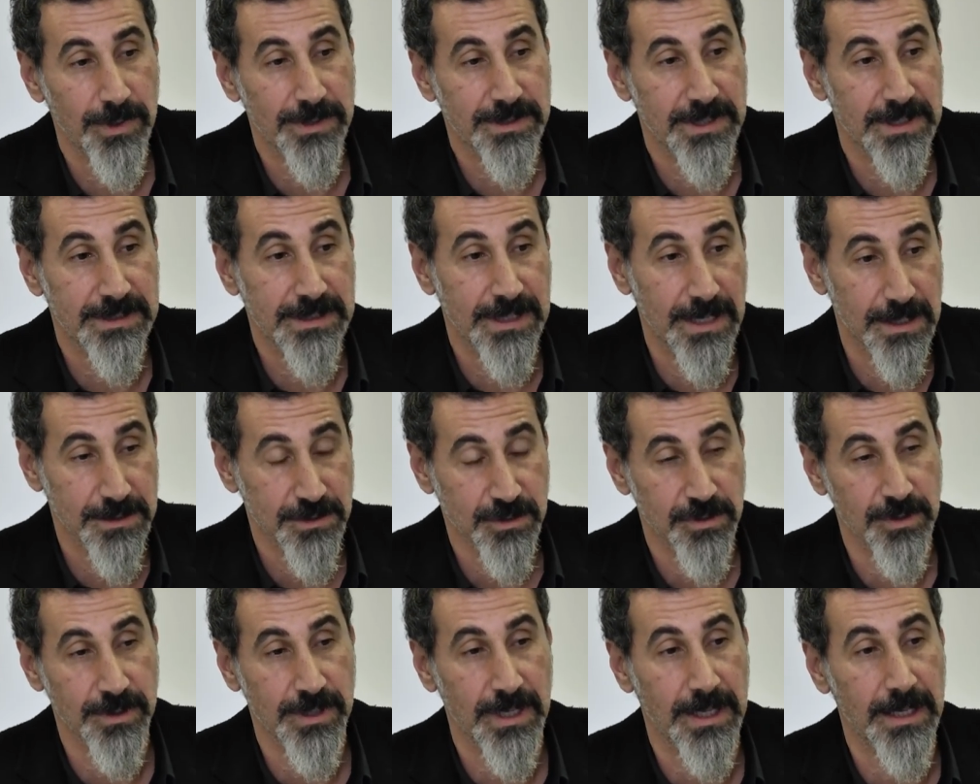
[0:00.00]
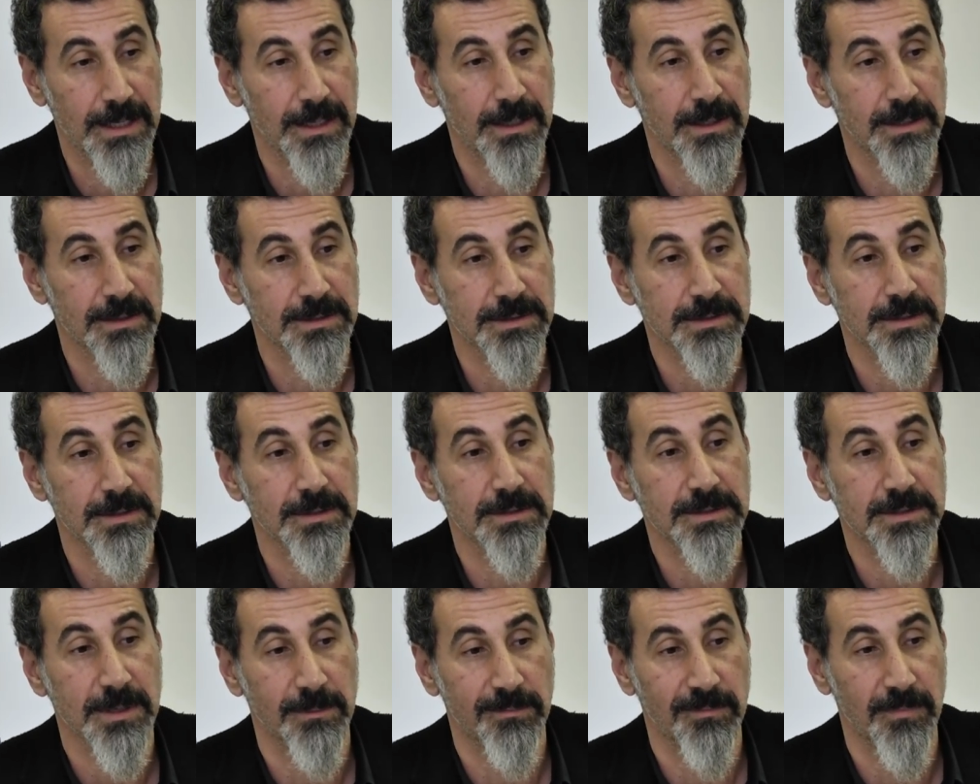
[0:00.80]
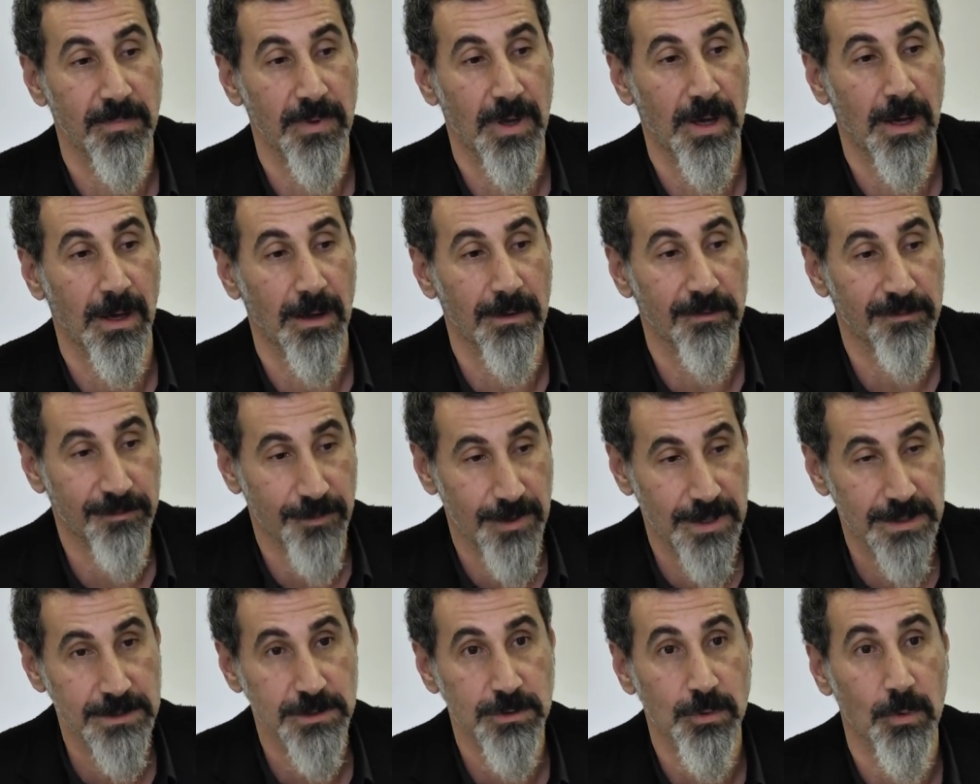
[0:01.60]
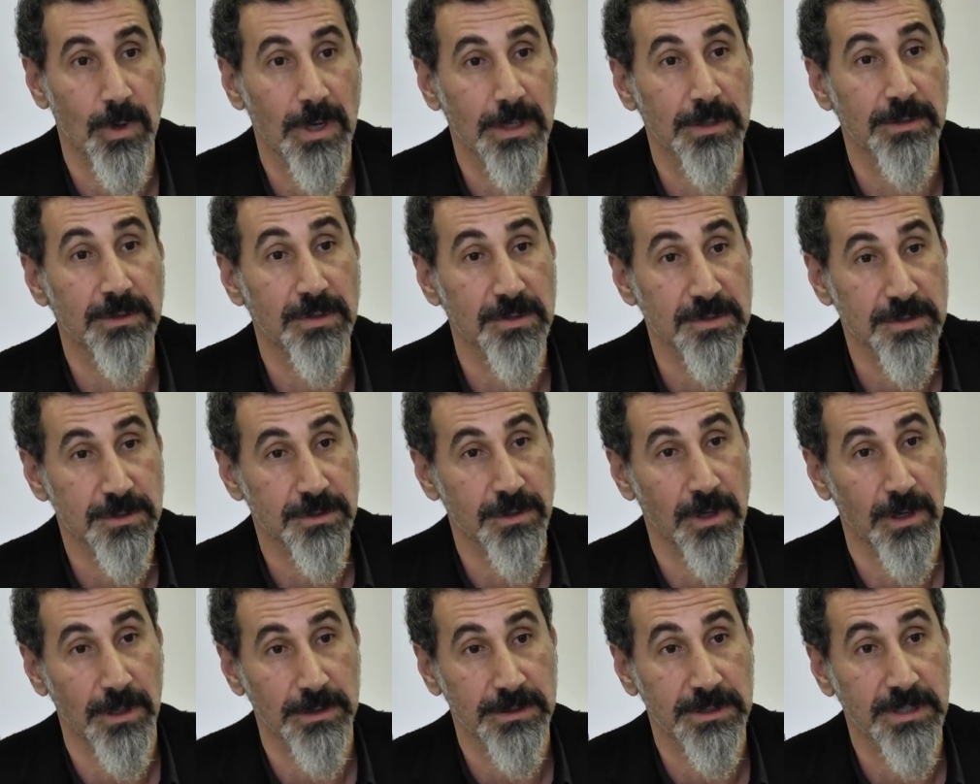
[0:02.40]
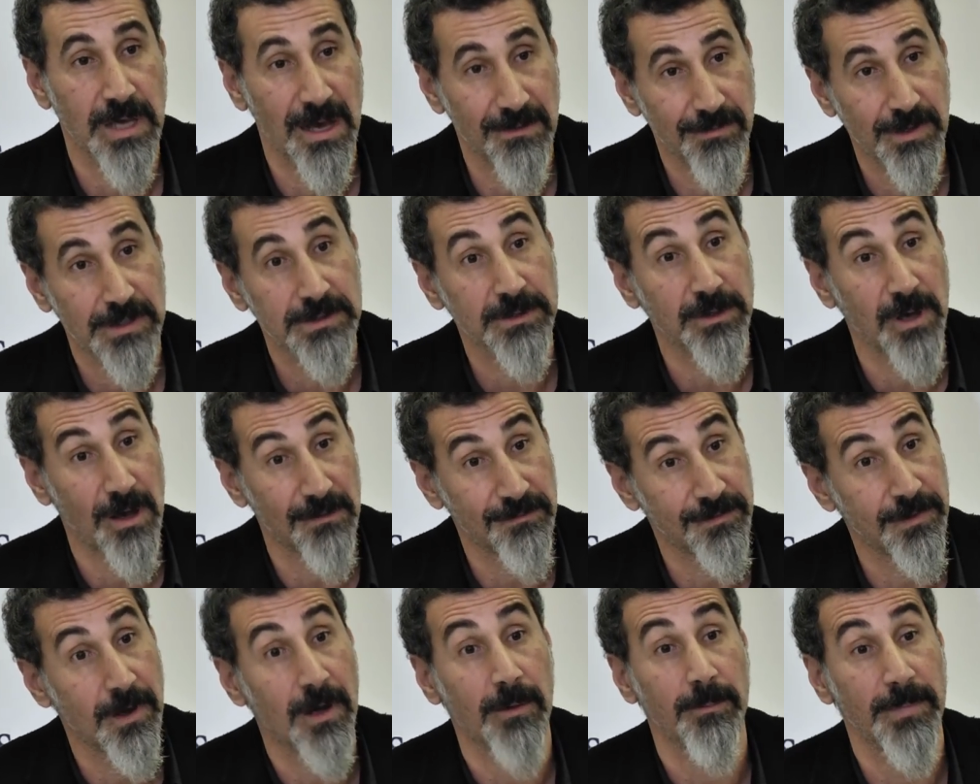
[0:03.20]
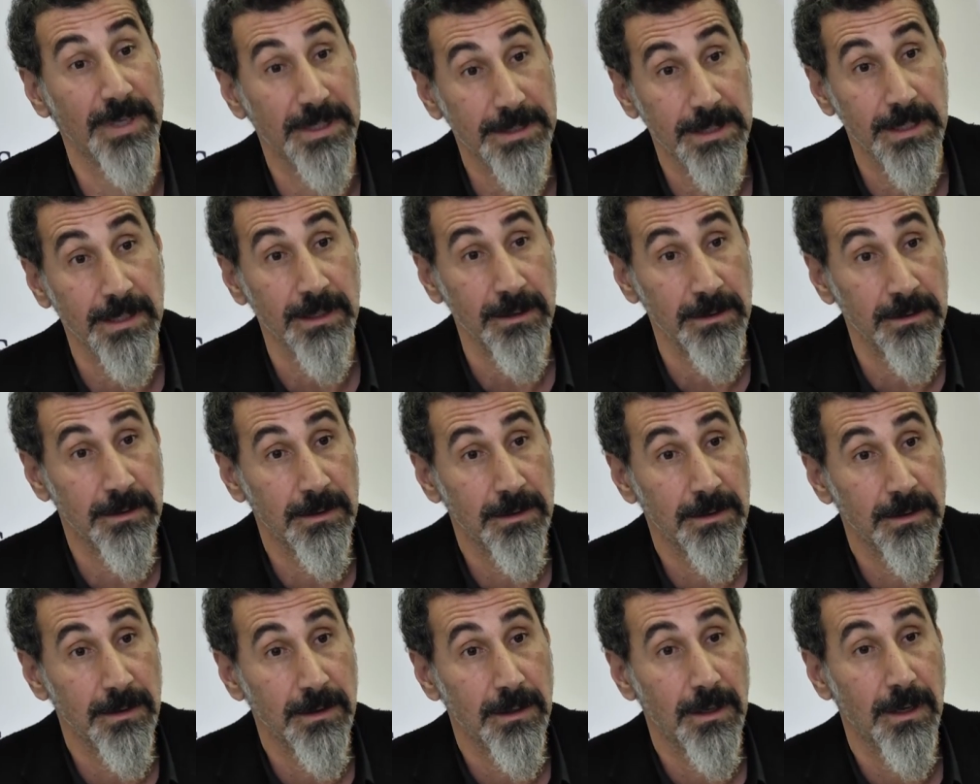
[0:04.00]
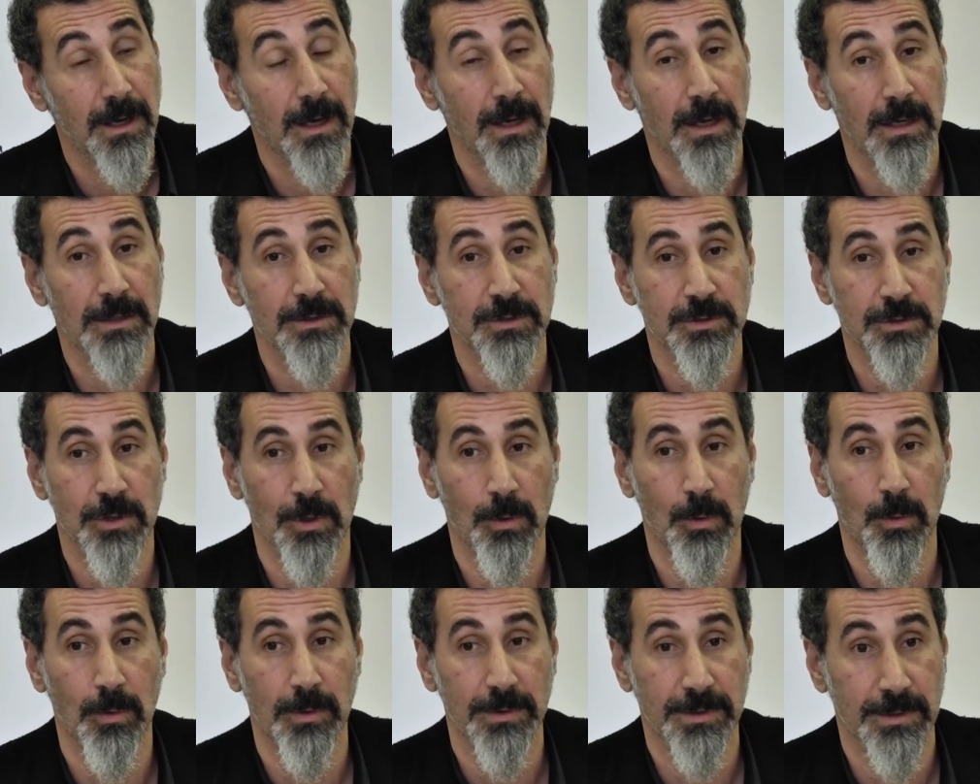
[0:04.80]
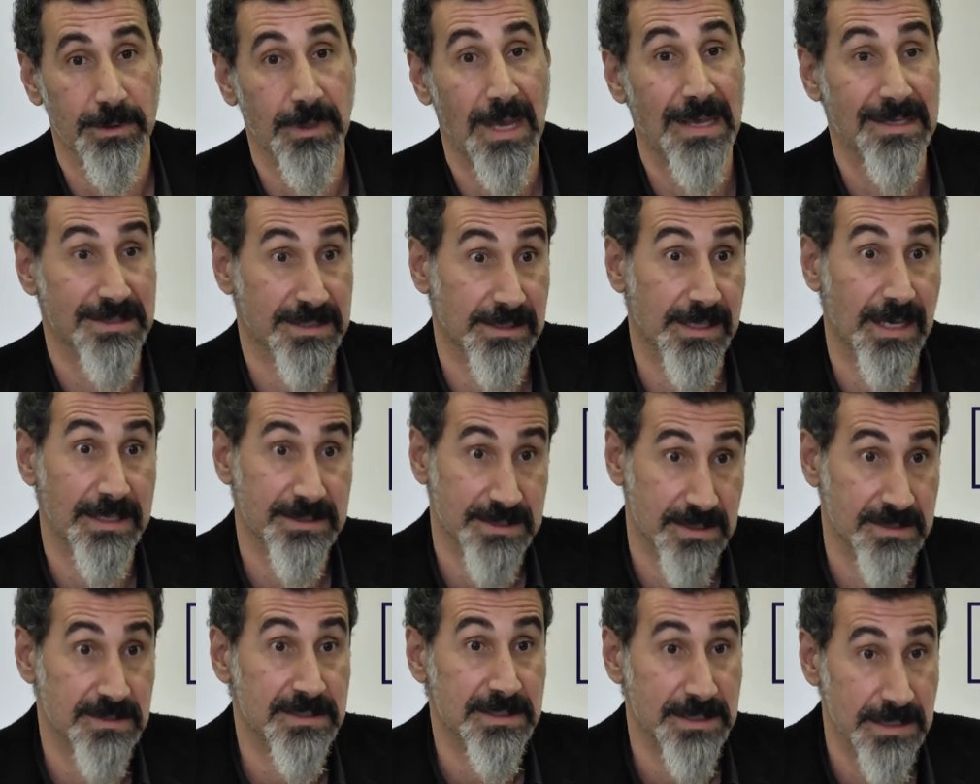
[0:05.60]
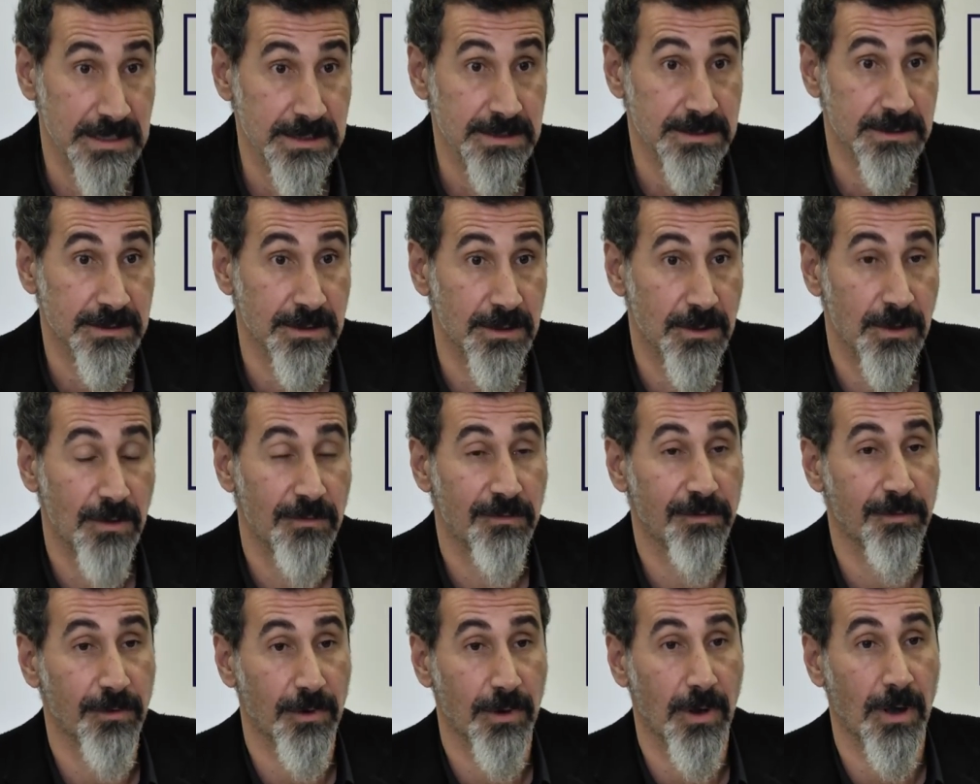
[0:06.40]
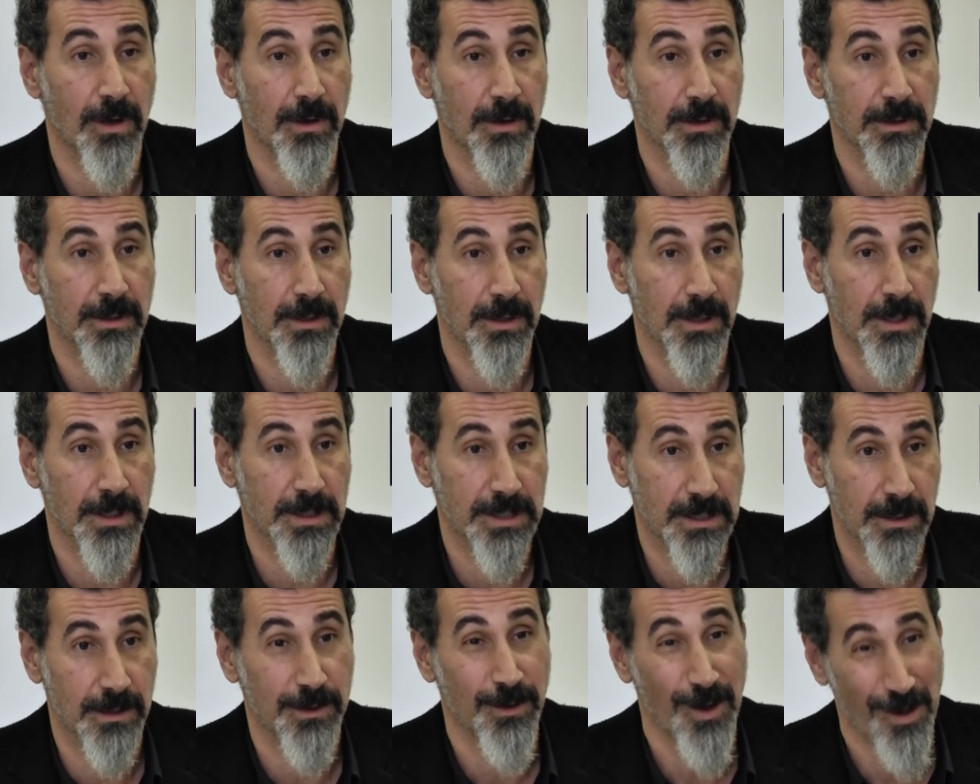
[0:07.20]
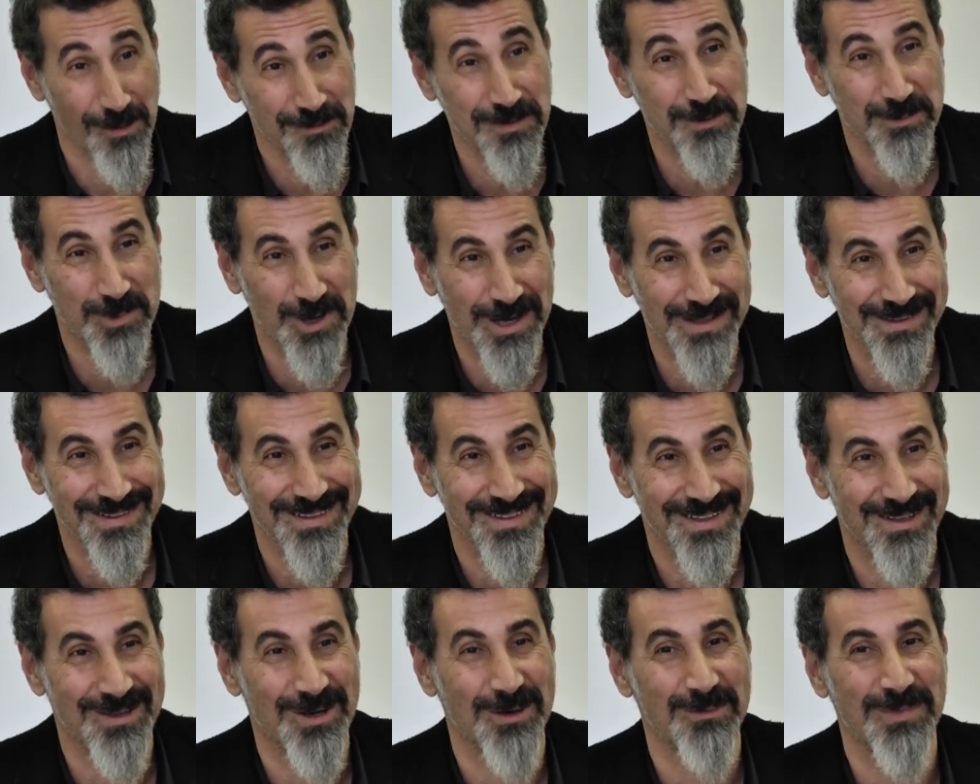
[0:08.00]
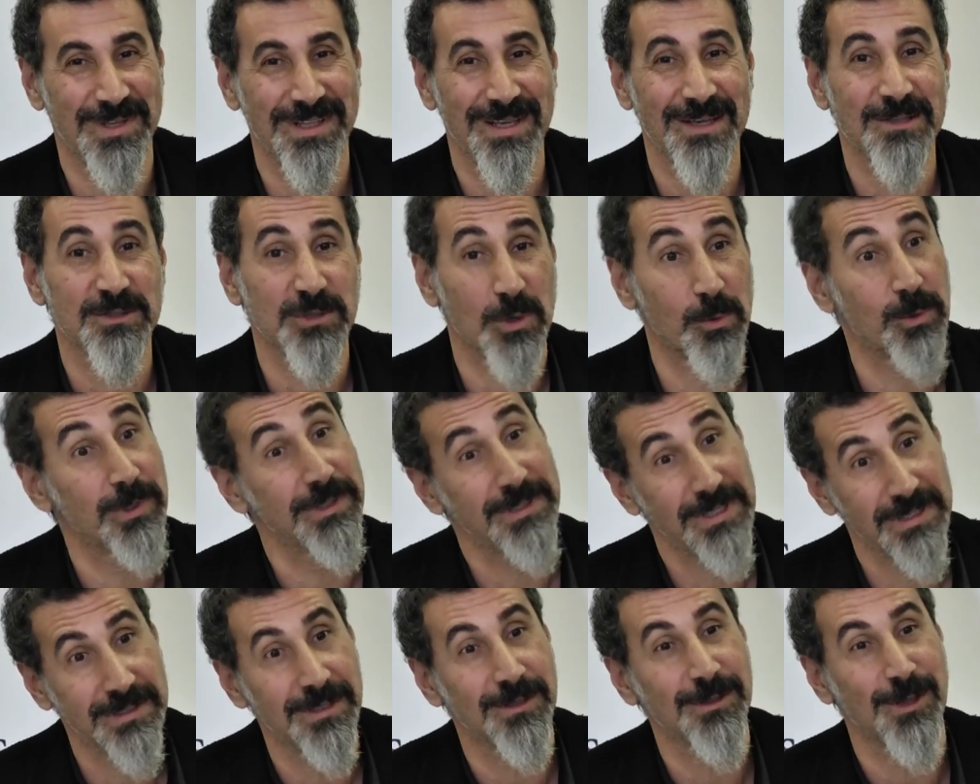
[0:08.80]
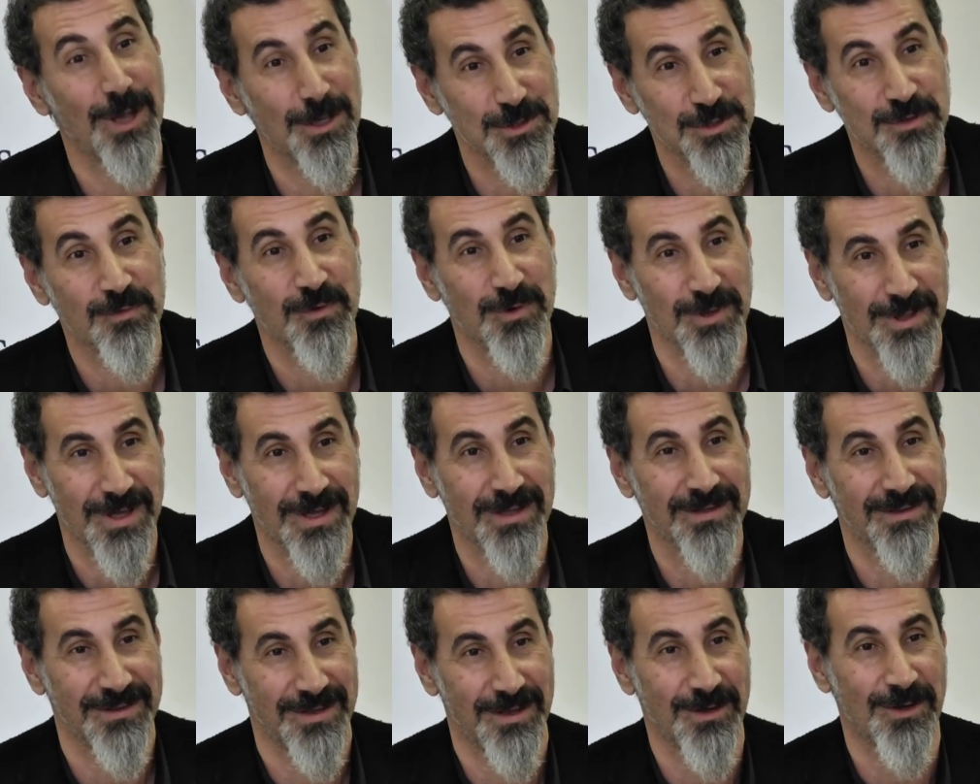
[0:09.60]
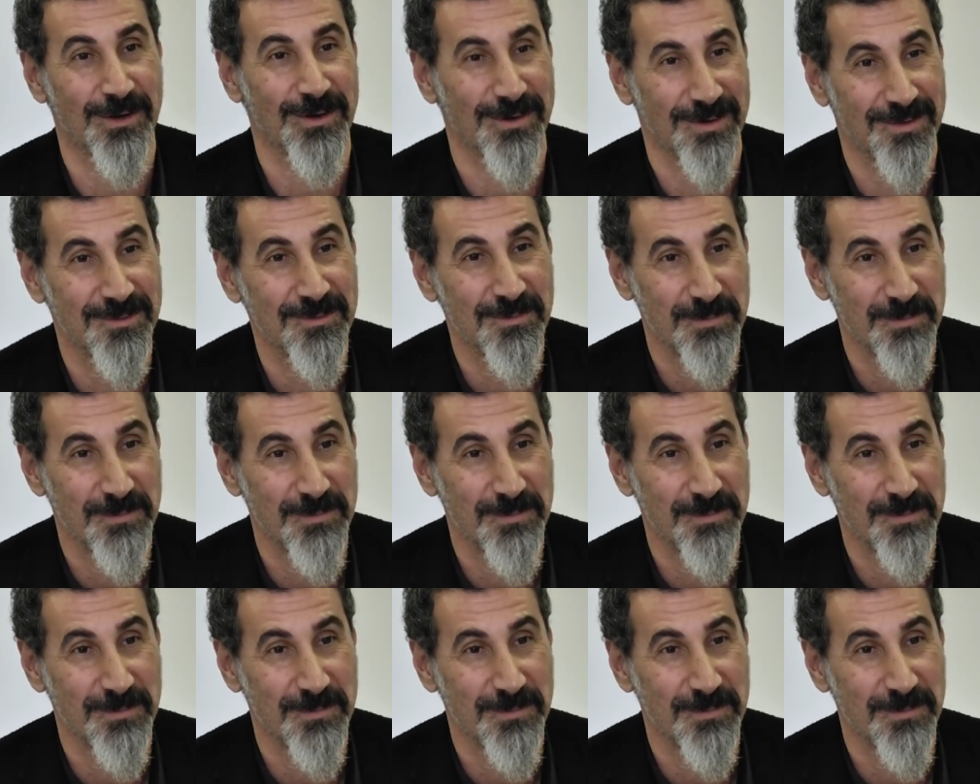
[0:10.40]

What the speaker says: we did yesterday is some friends wanted to start Kabat Coffee Armenia as licensees for our coffee brand in Armenia. So we did the launch for that here.